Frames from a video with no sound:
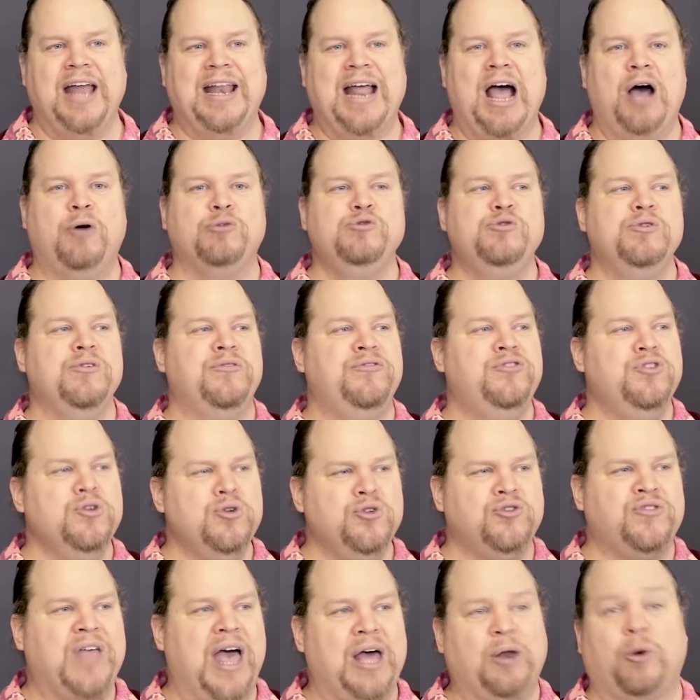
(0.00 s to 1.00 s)
and how you've
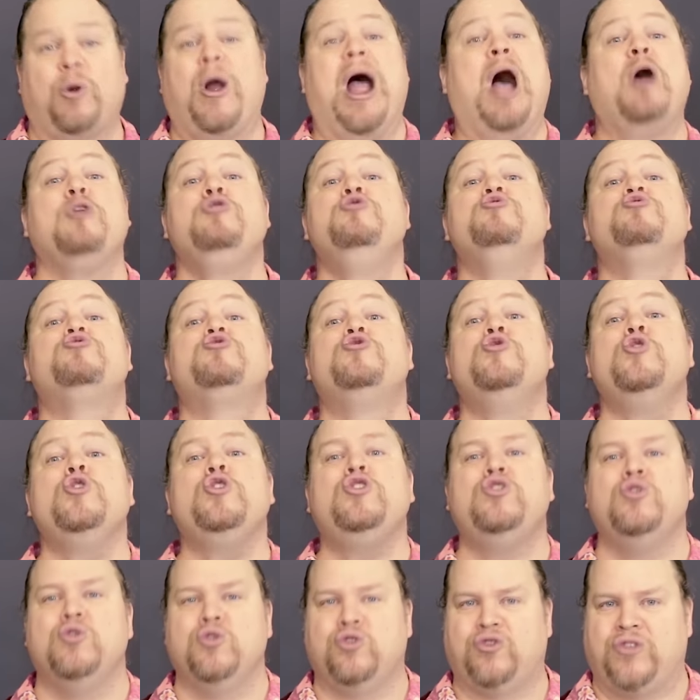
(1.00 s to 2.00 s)
used that or how you
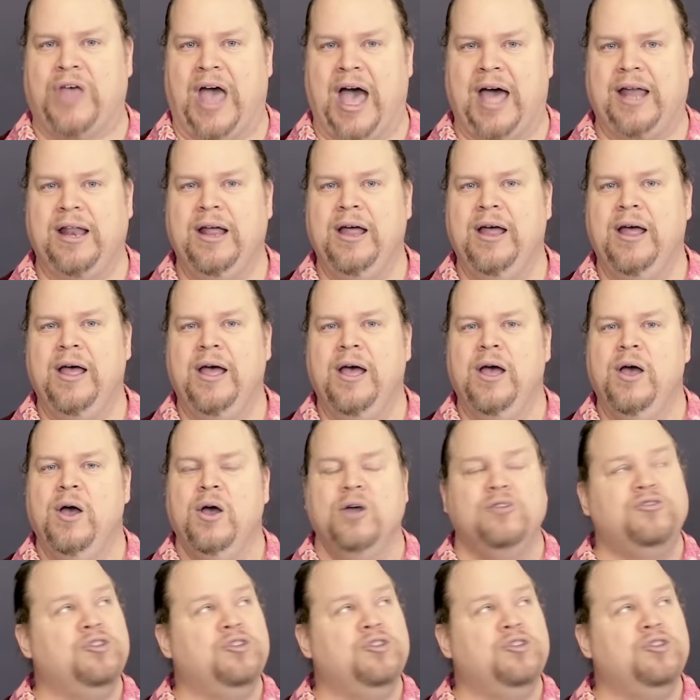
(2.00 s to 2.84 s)
could use that